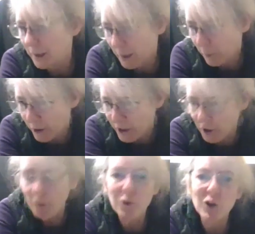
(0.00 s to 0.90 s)

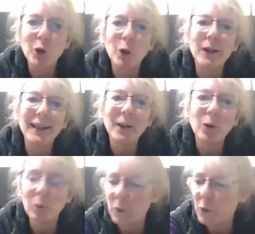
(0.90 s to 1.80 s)
appreciative joy
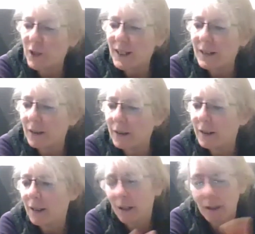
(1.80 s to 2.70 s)
or mudita,
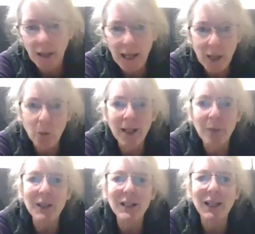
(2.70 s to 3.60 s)
and
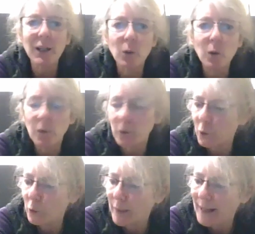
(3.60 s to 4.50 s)
equanimity or
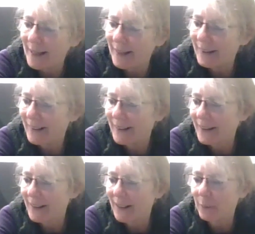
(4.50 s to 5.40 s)
upekkha
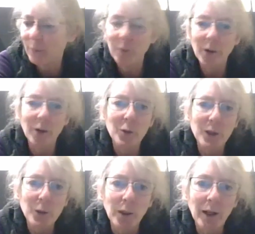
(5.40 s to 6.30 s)
that I'm going to be
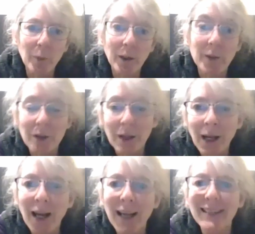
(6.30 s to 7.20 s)
talking about
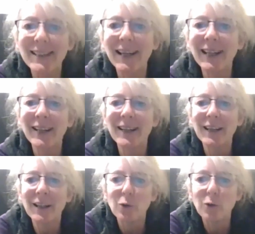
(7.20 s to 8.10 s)
tonight and
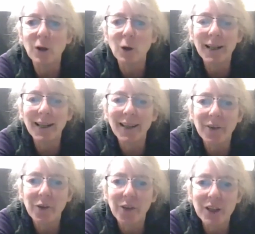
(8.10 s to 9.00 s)
in the following
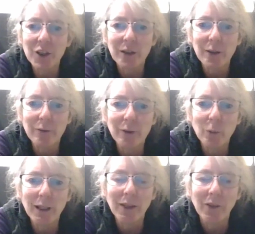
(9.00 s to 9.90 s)
session in a few
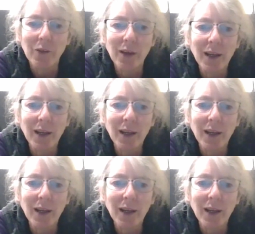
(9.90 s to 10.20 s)
weeks.